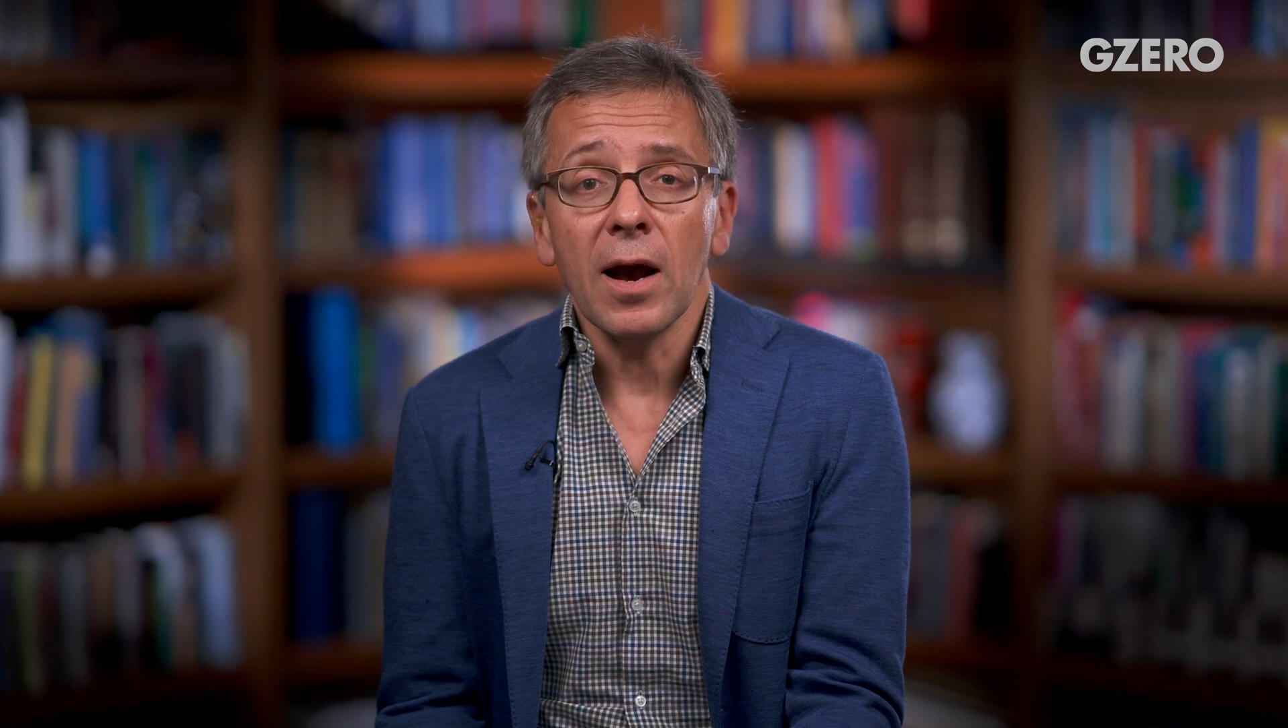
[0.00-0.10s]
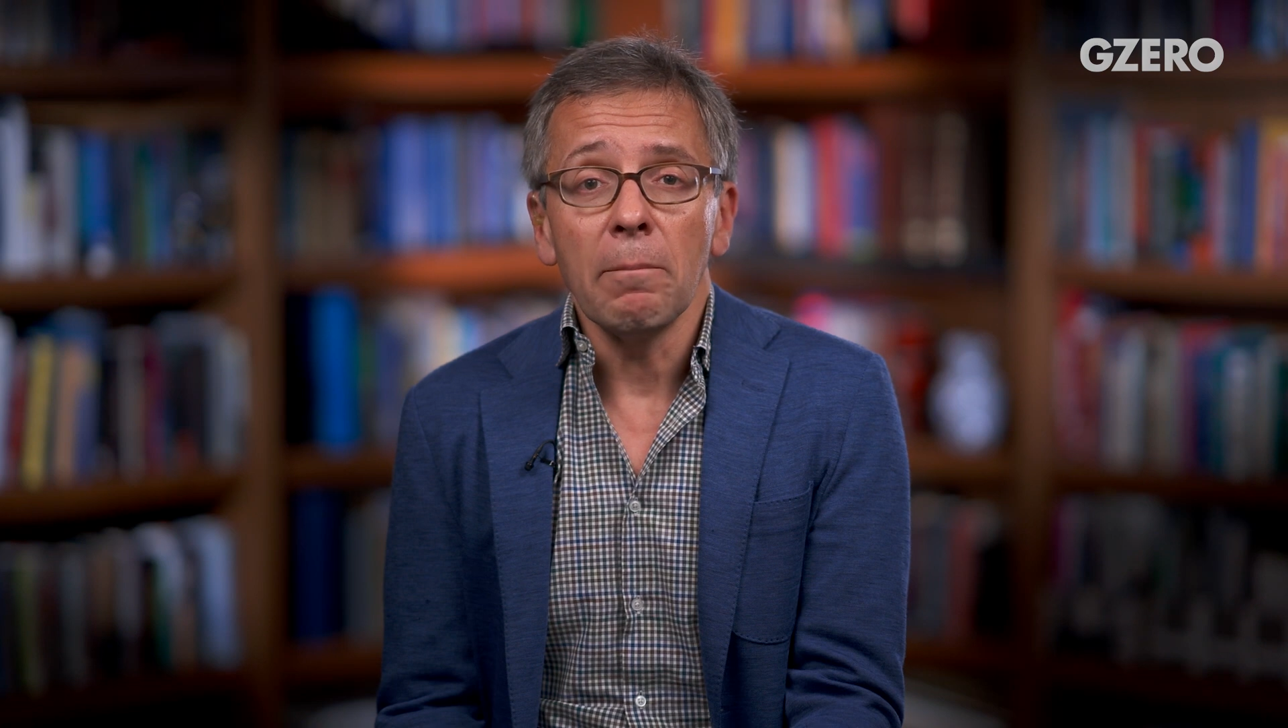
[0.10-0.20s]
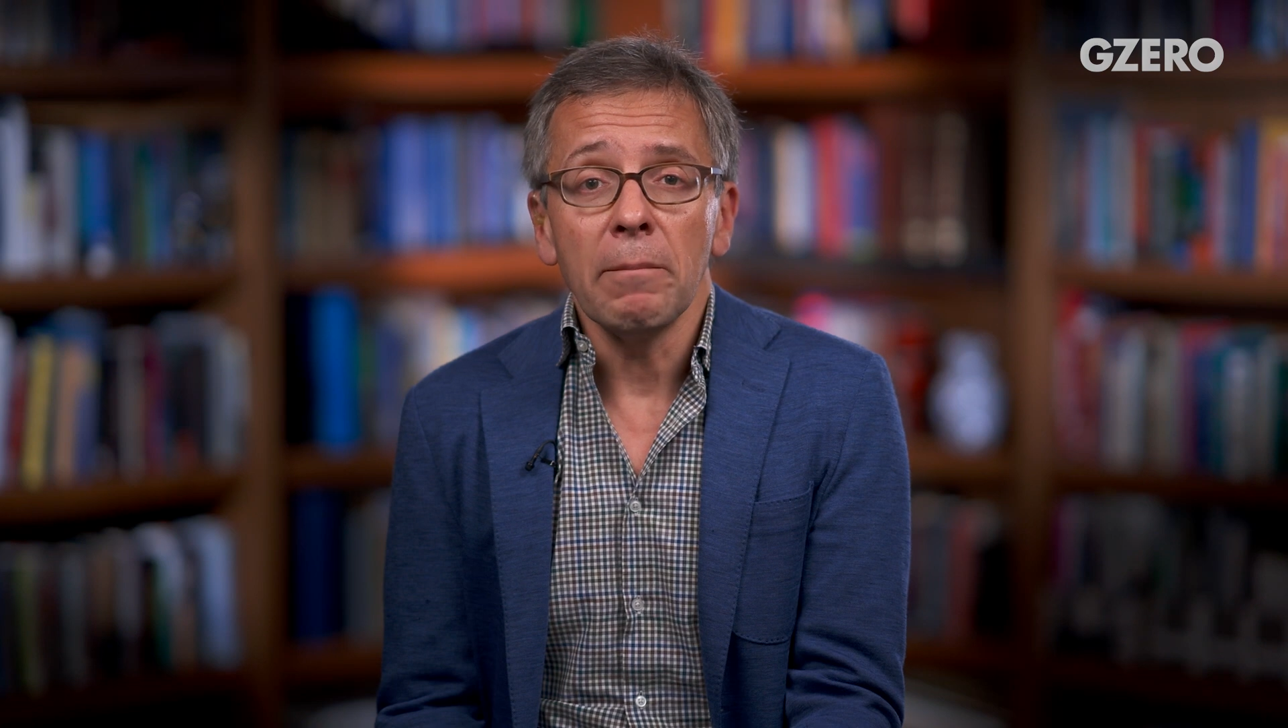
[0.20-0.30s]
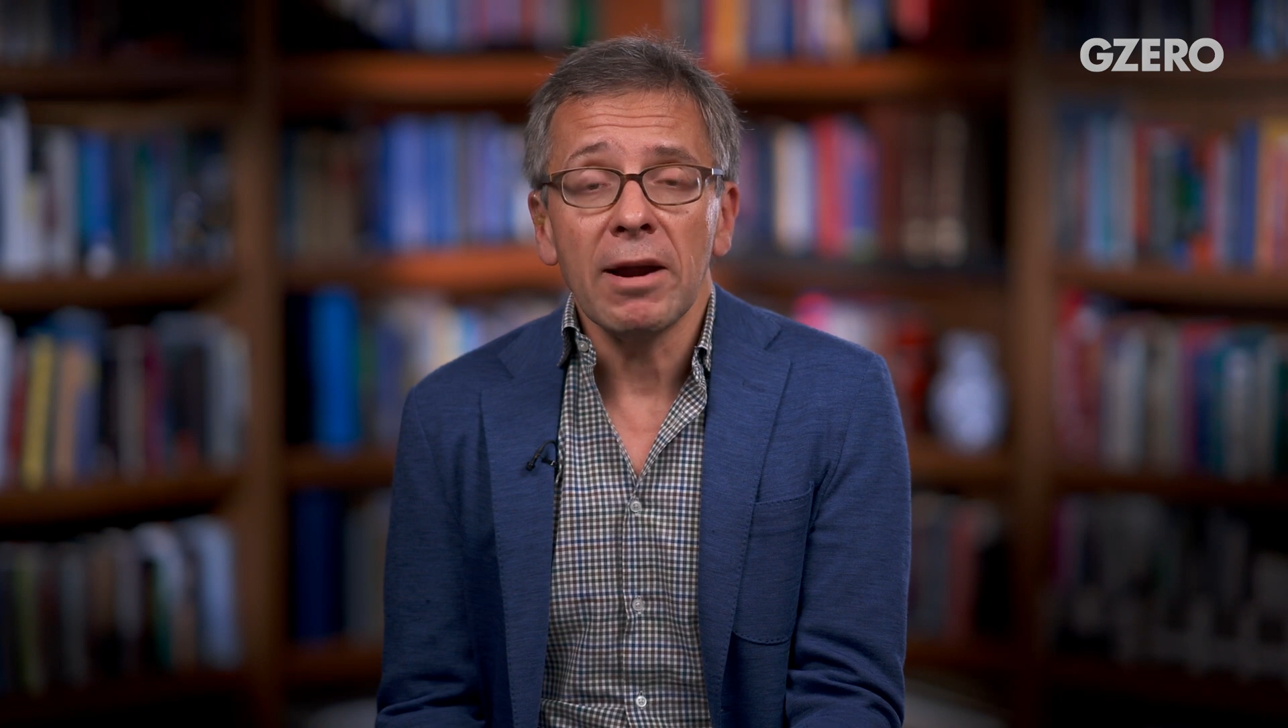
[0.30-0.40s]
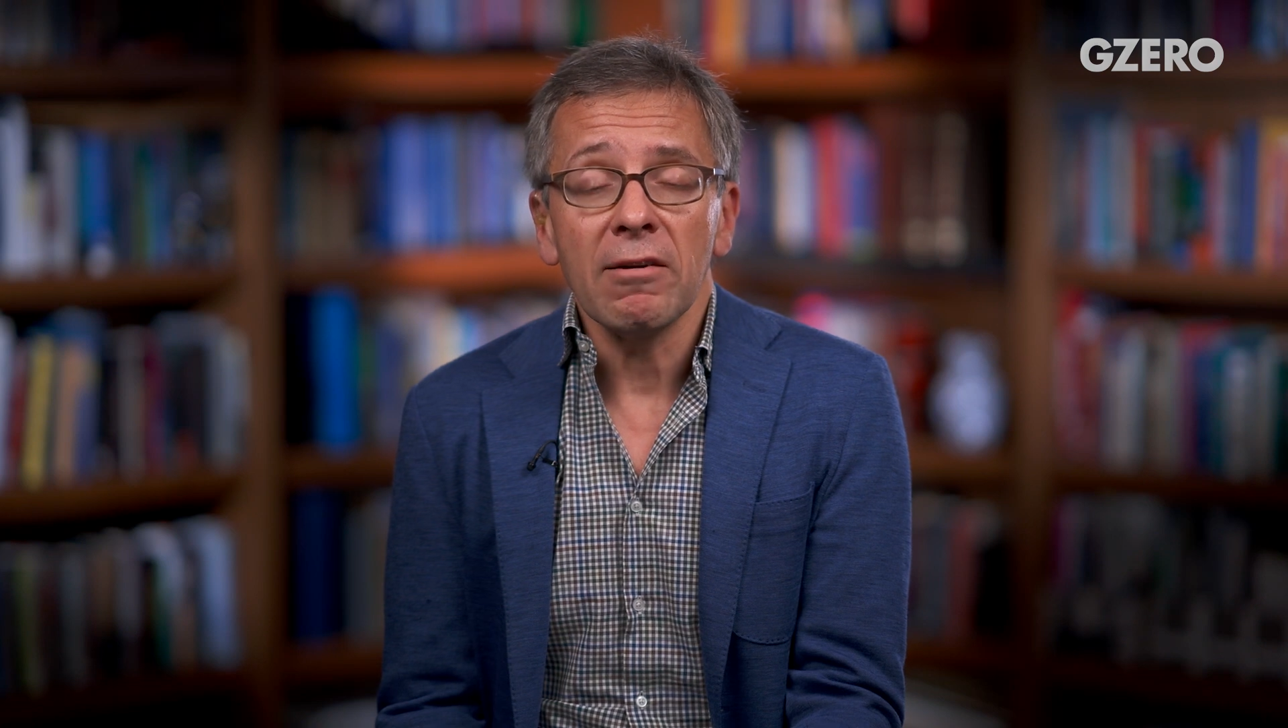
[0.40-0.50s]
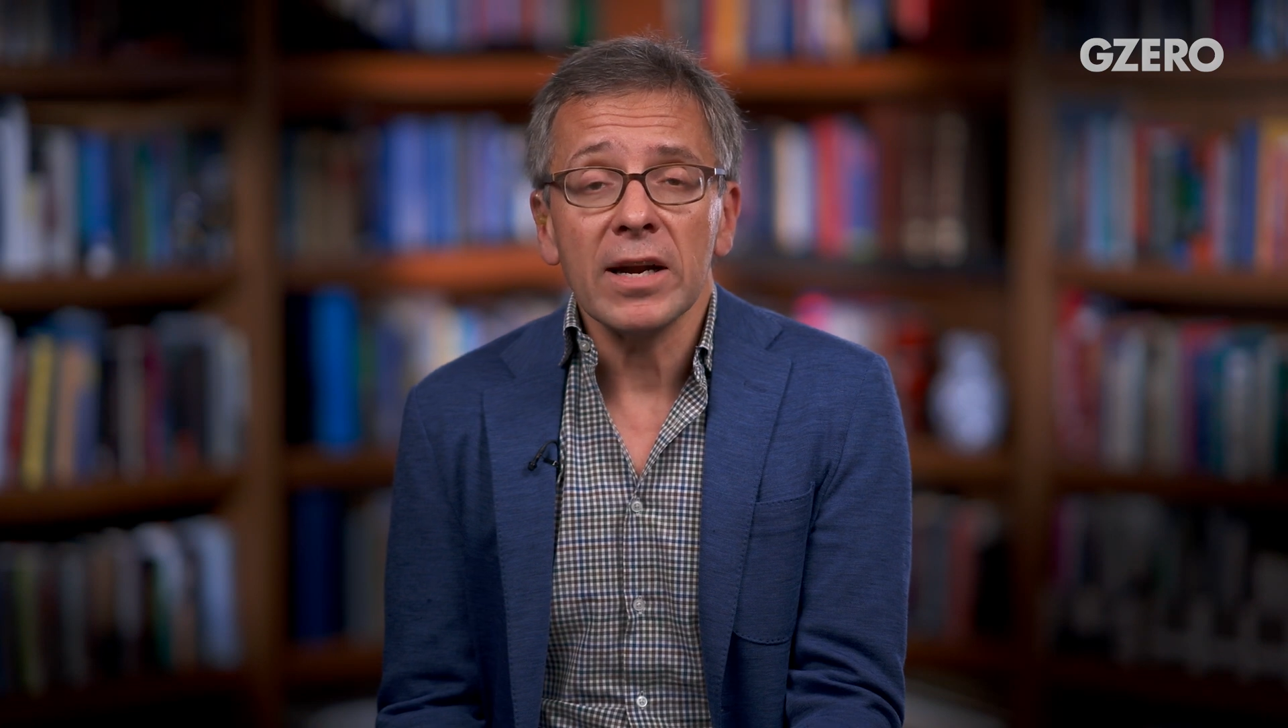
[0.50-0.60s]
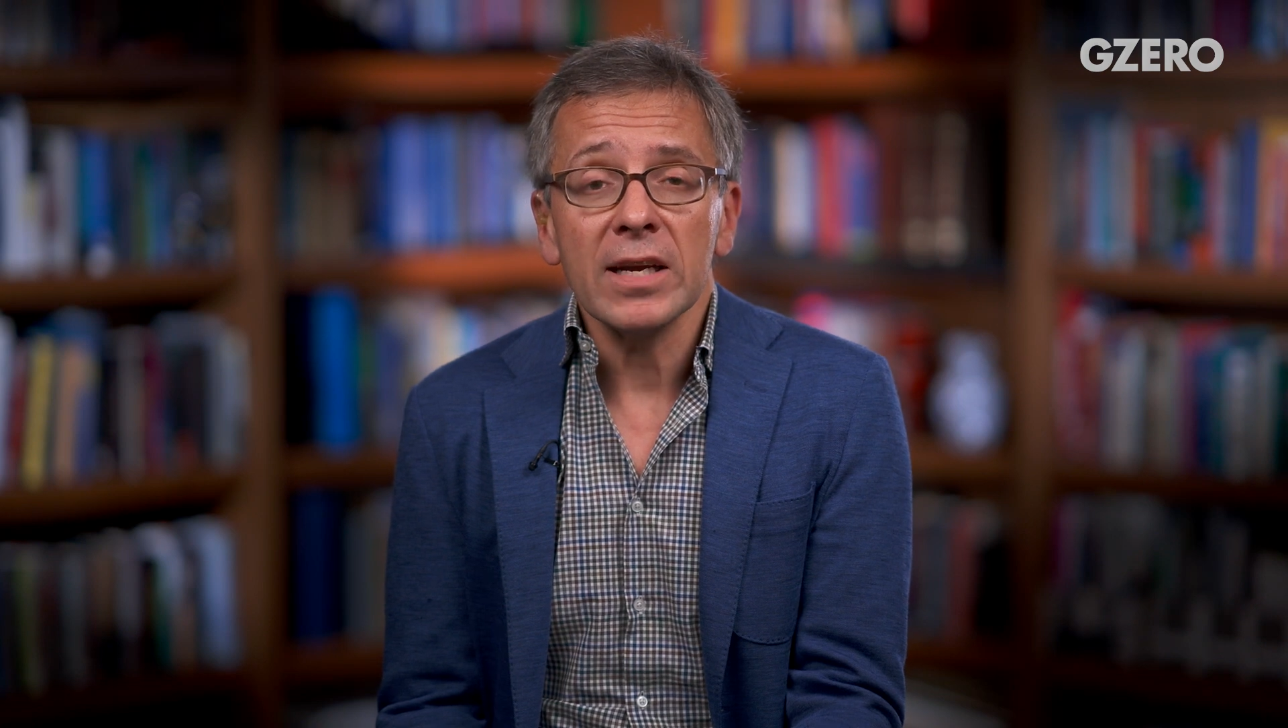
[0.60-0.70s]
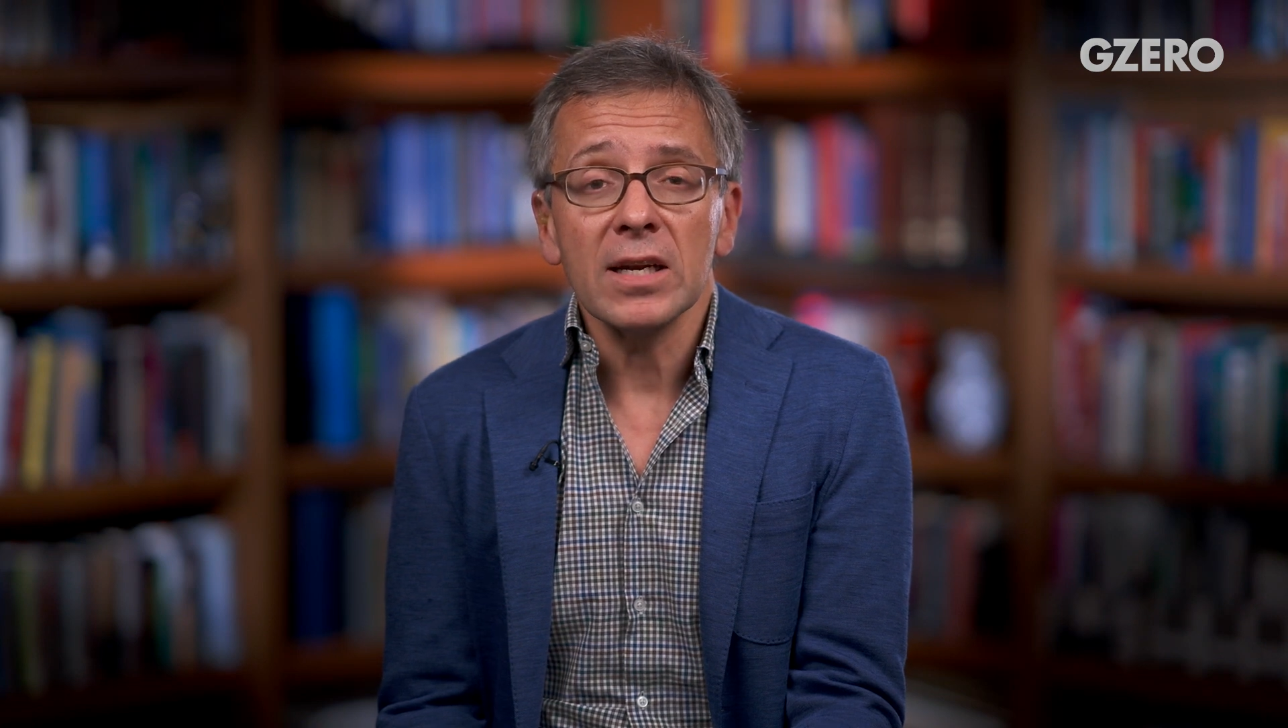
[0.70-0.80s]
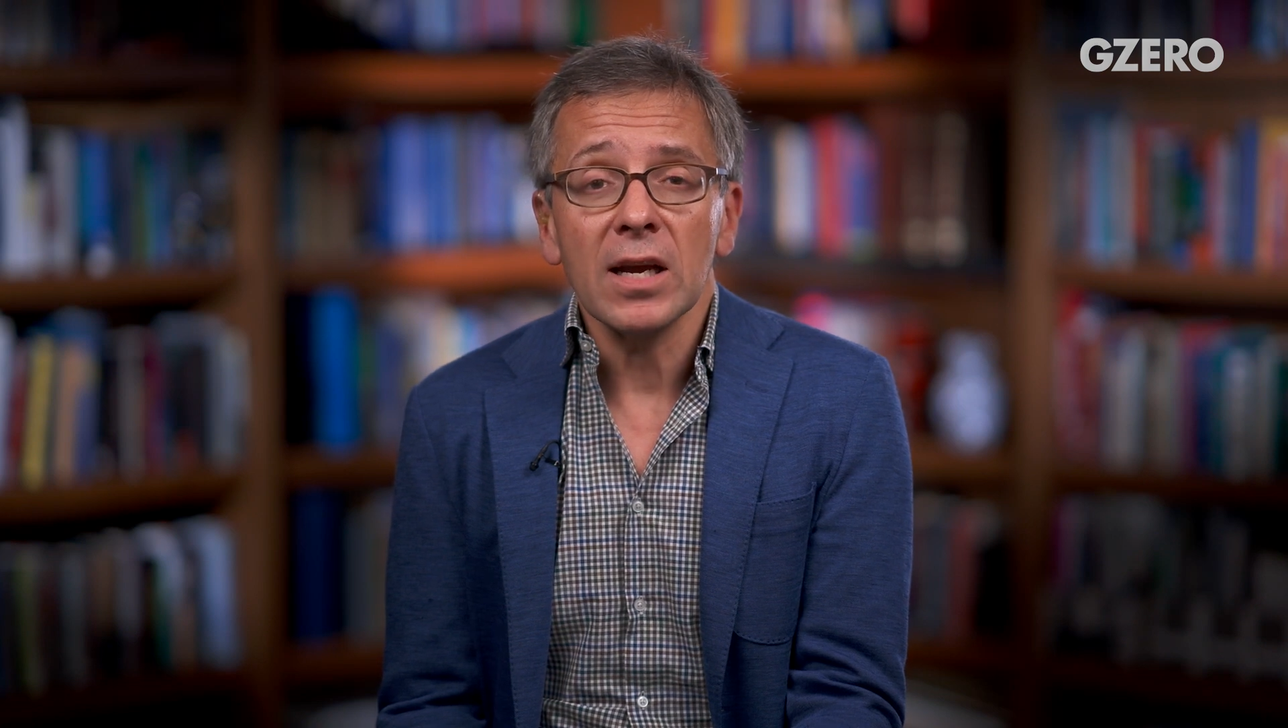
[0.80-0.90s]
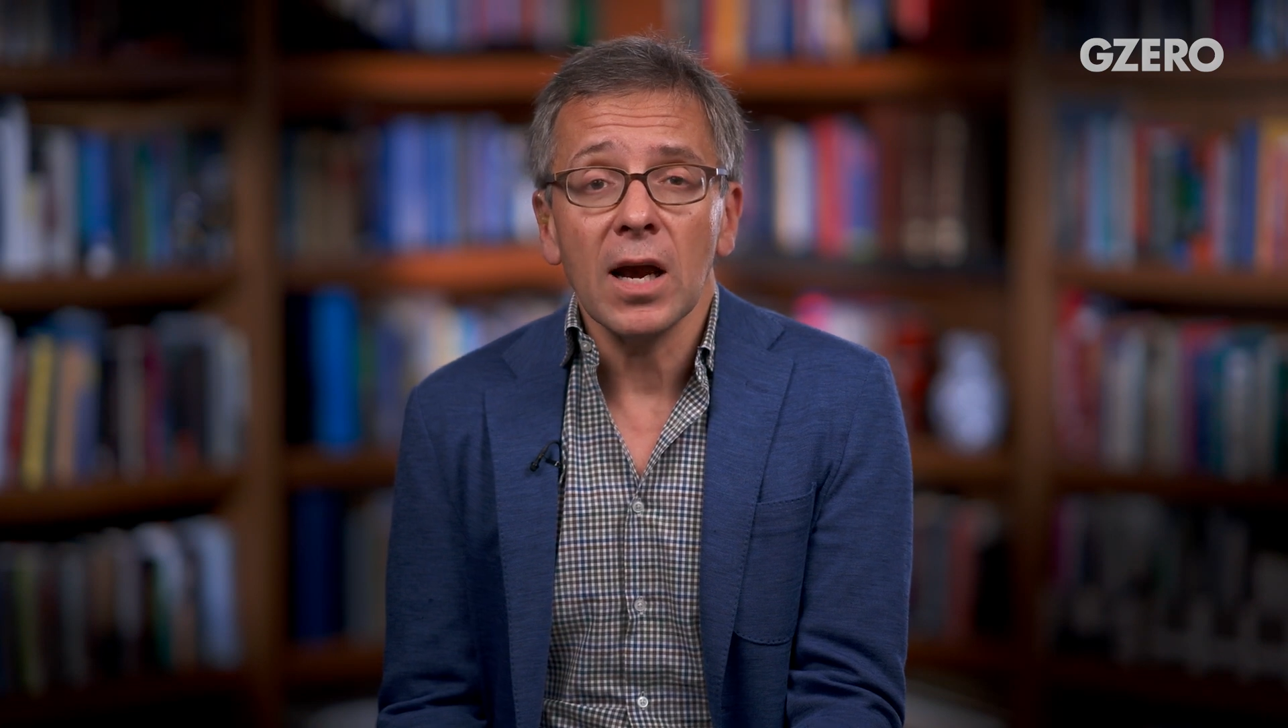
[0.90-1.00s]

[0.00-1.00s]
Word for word: American